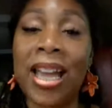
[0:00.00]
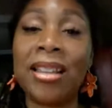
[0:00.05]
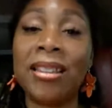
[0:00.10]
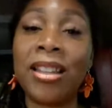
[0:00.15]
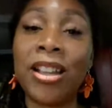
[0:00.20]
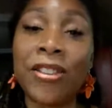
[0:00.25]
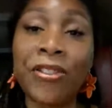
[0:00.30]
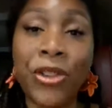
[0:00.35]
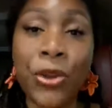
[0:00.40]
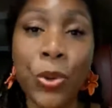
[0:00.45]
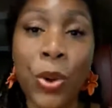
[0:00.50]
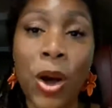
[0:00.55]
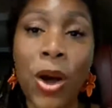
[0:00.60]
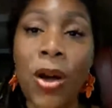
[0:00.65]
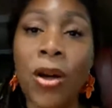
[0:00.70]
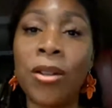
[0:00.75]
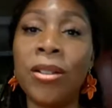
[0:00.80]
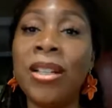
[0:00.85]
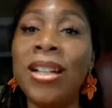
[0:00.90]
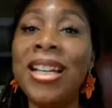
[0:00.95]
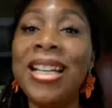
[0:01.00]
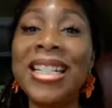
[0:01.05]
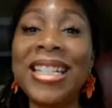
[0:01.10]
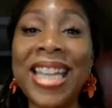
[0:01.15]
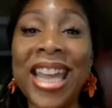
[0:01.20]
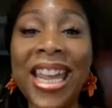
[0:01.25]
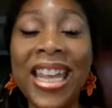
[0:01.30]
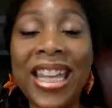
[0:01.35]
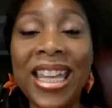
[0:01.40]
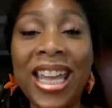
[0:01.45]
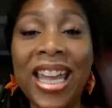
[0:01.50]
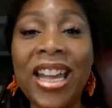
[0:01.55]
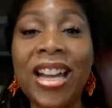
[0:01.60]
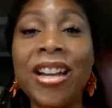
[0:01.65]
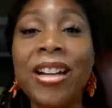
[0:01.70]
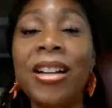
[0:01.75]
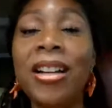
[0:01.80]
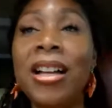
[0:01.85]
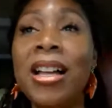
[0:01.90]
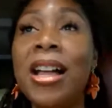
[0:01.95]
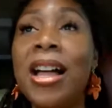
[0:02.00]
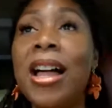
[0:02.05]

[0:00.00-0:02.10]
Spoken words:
I love you all. Take care.